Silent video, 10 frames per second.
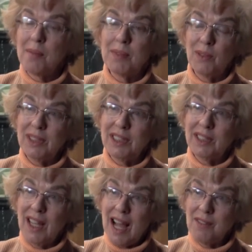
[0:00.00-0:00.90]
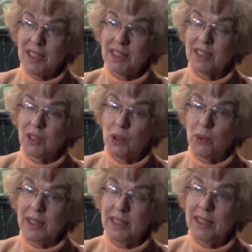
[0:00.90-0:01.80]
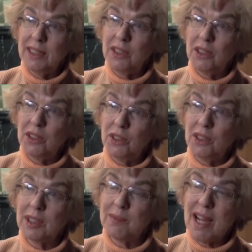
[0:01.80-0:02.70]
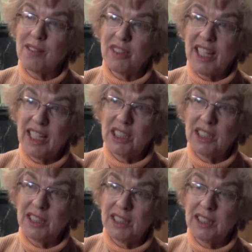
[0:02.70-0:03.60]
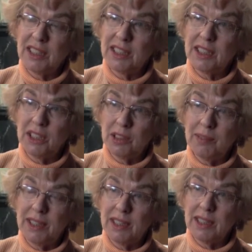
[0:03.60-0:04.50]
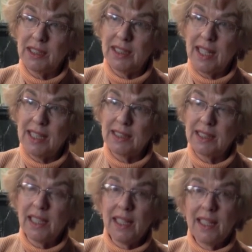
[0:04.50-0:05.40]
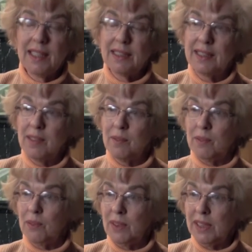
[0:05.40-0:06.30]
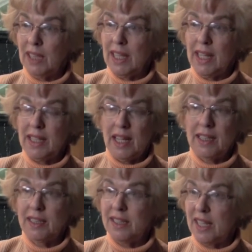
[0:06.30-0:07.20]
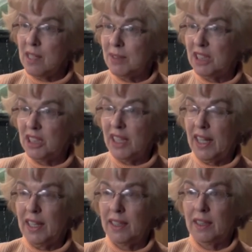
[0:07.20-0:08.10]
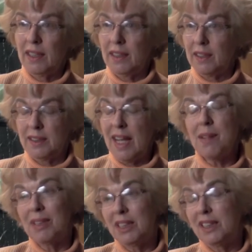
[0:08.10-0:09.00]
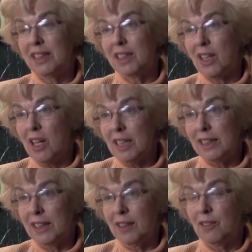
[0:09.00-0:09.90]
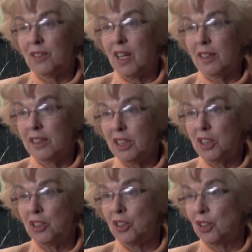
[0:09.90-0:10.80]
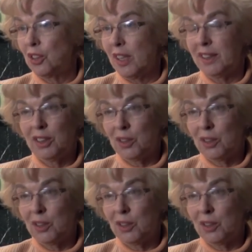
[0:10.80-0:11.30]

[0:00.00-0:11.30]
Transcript: But we still have it, so we need to do some modifications this year because it has some really damage that's causing for our teachers in